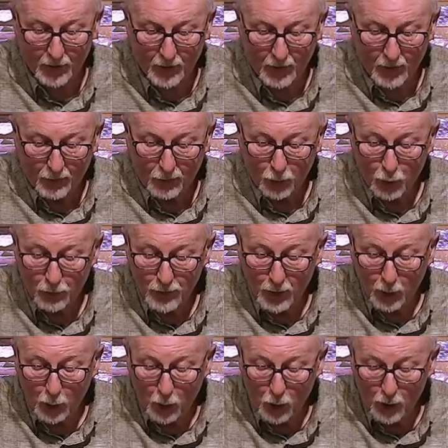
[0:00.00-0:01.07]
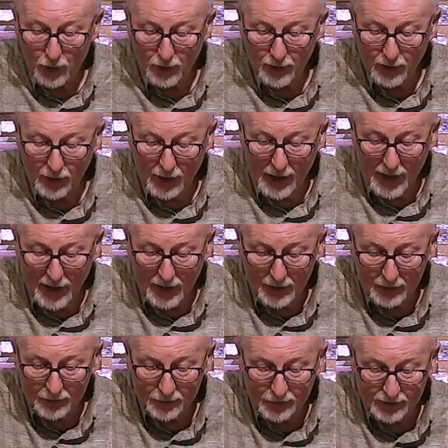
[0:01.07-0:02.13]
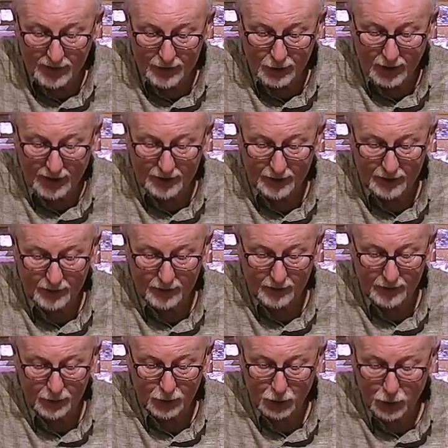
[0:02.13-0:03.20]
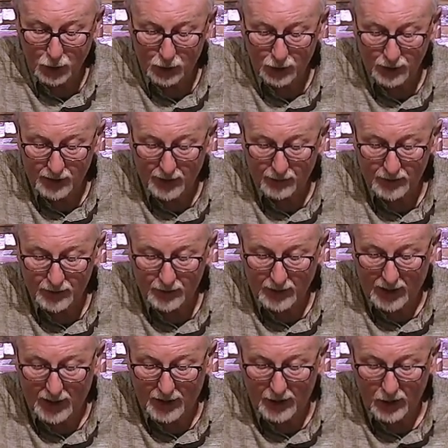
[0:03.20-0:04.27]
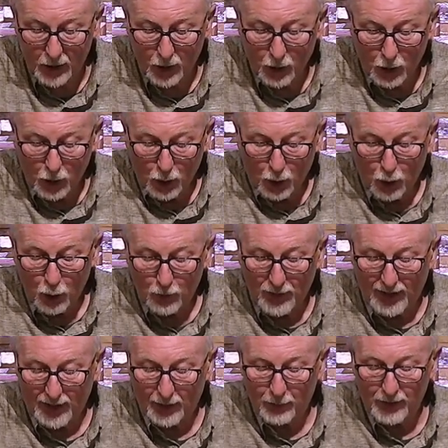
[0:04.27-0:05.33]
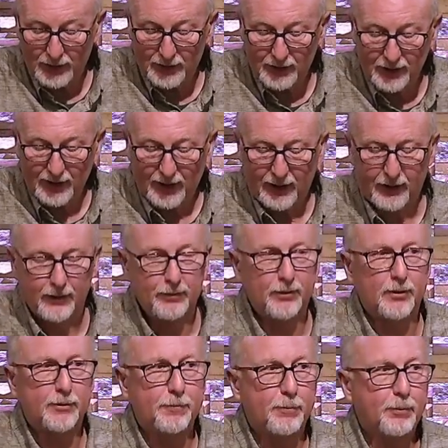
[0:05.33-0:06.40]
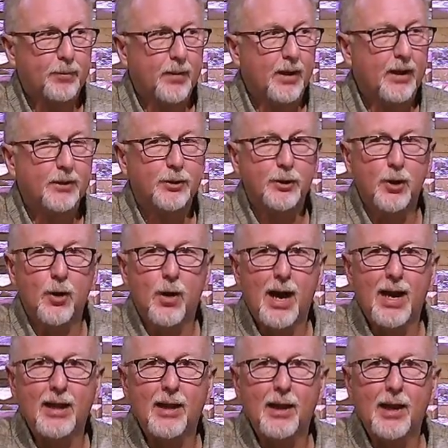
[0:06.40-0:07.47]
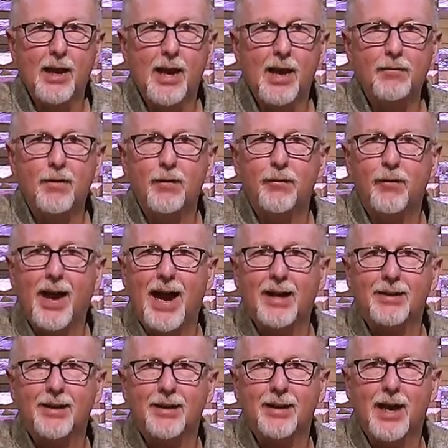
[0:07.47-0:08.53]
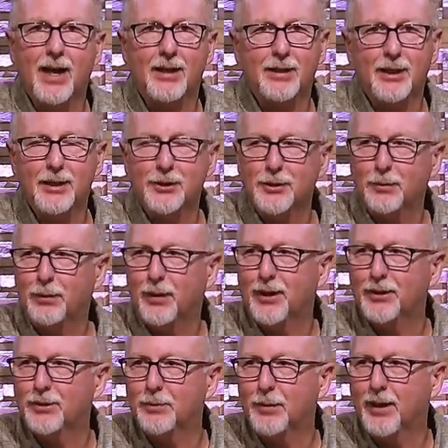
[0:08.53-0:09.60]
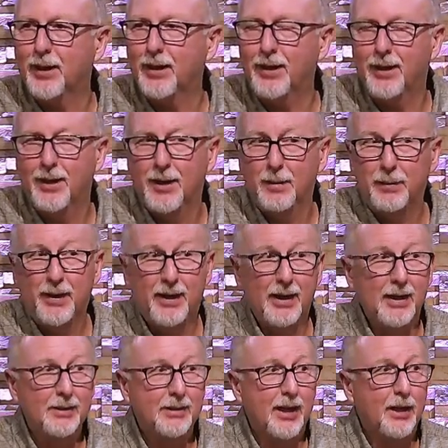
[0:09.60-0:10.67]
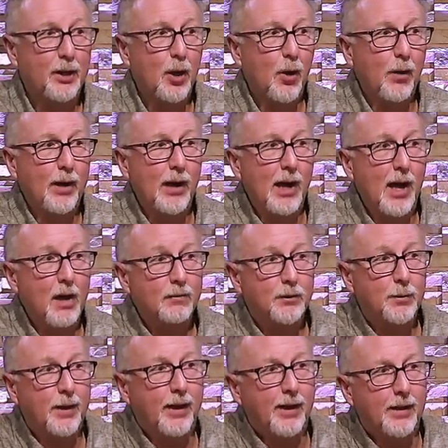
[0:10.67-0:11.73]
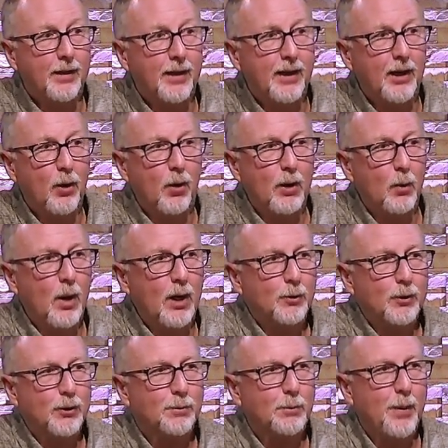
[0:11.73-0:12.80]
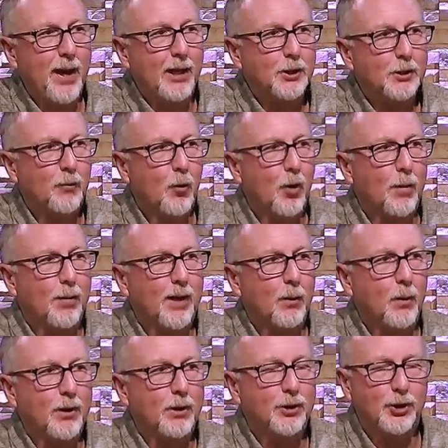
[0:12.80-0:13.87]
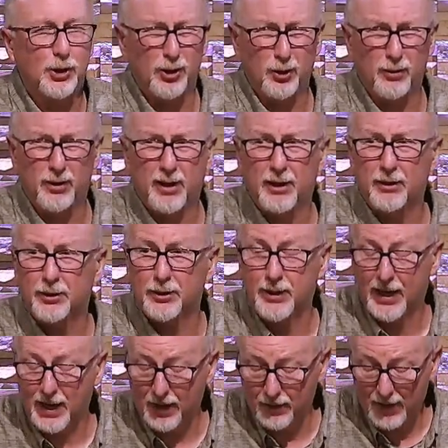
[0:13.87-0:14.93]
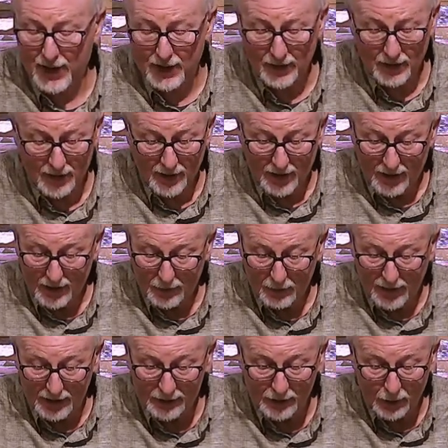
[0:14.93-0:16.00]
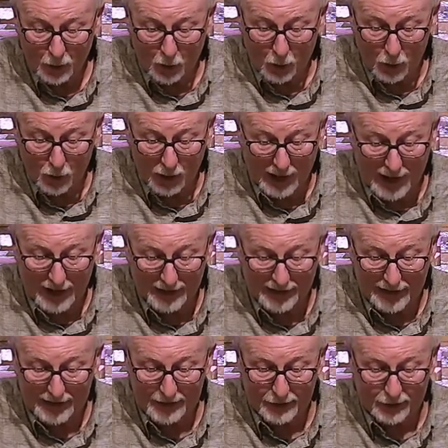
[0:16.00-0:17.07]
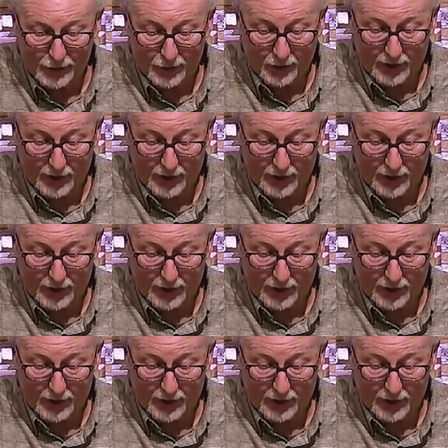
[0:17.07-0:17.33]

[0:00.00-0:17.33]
For whom the Lord loves, he chastens and scourges every son whom he receives. And so I love the fact that God disciplines me because I know he loves me and he only wants what's best for me. And when your children understand that, it makes it a whole lot easier.